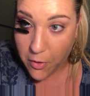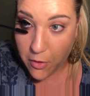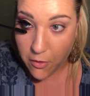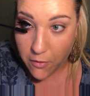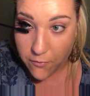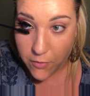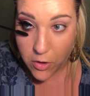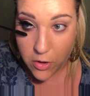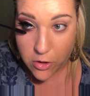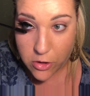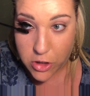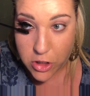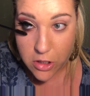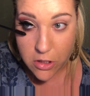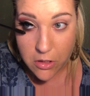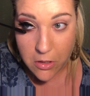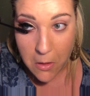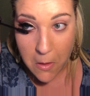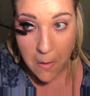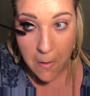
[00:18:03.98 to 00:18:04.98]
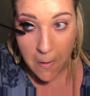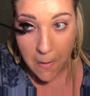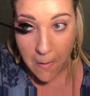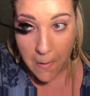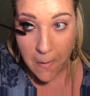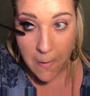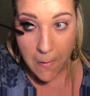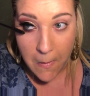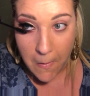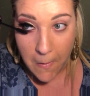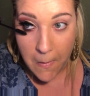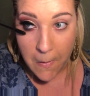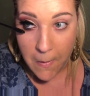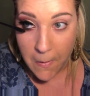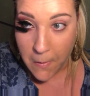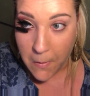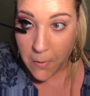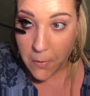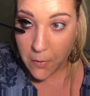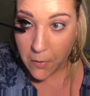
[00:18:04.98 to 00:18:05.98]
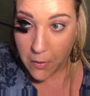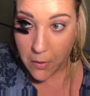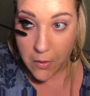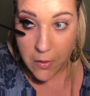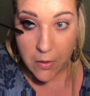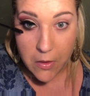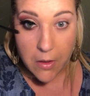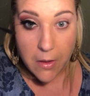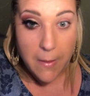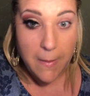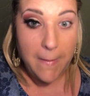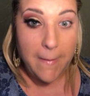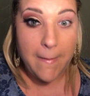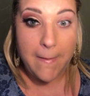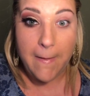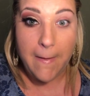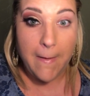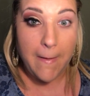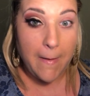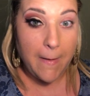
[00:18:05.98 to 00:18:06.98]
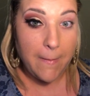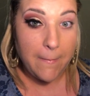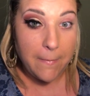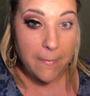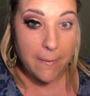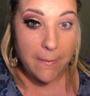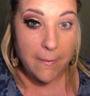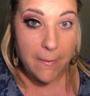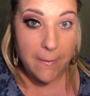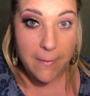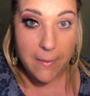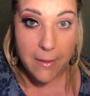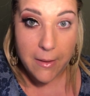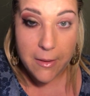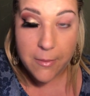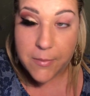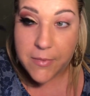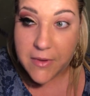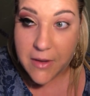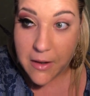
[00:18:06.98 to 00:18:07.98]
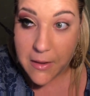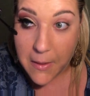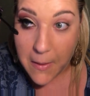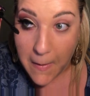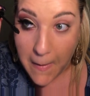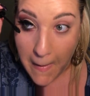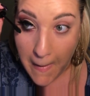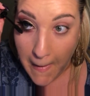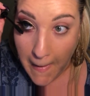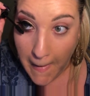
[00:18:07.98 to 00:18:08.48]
perversion, just to stick, you can't help but do the lips, can you?